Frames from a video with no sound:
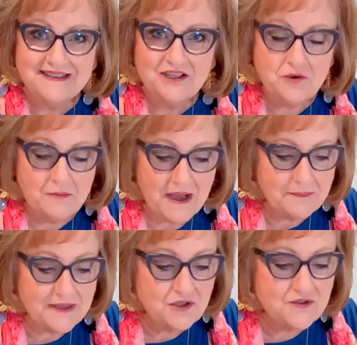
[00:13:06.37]
You
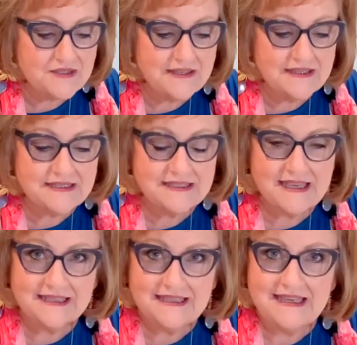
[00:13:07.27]
might be using this
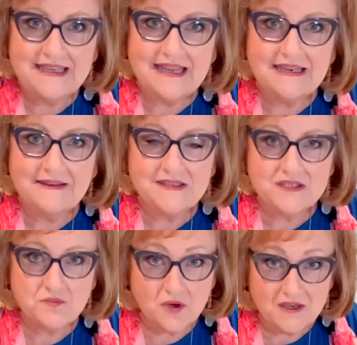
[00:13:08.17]
technique and
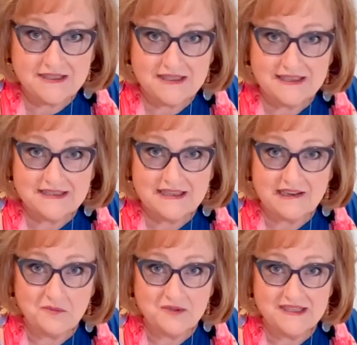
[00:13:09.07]
this process that
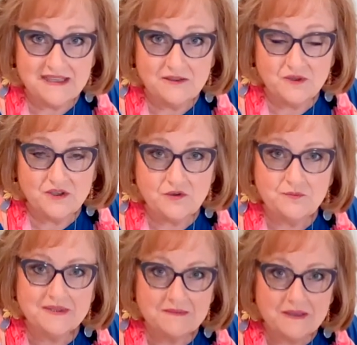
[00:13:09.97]
I presented with you,
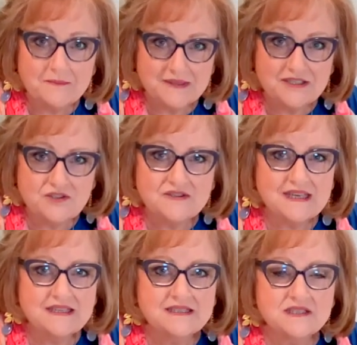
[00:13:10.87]
but use
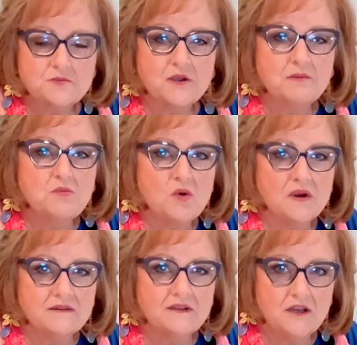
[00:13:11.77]
that as a
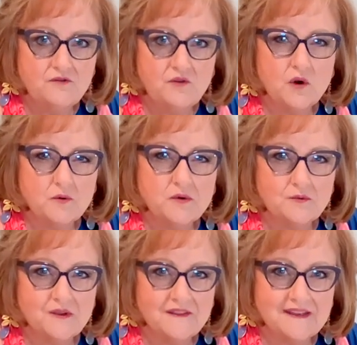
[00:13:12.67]
springboard. Go
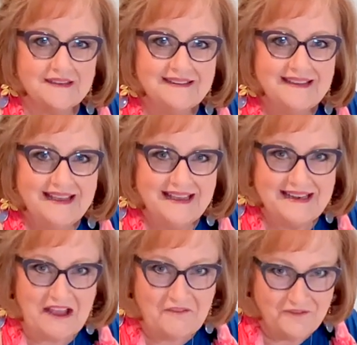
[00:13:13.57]
forward with it
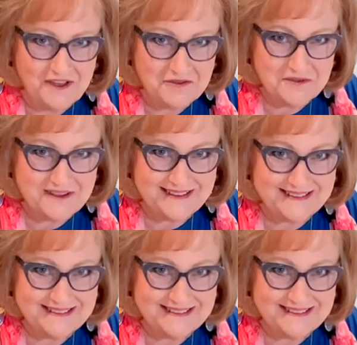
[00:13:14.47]
and have fun with it.